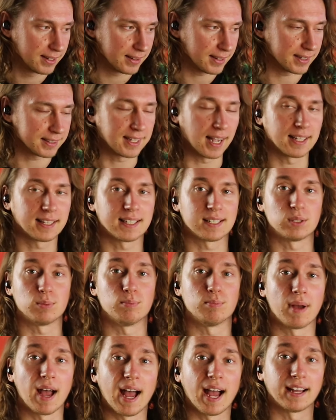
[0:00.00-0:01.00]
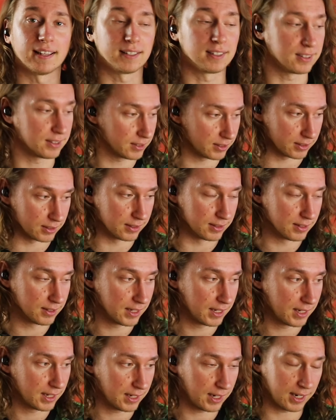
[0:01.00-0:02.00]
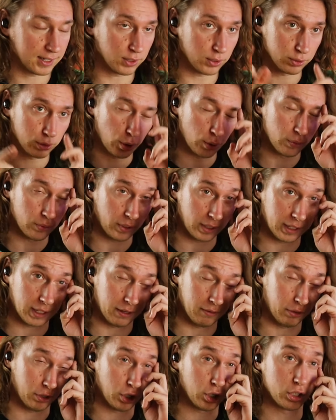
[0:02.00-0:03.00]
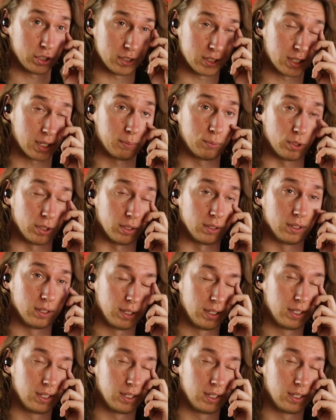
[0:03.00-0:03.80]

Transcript: Like that is mad good. I don't know if I have heard someone.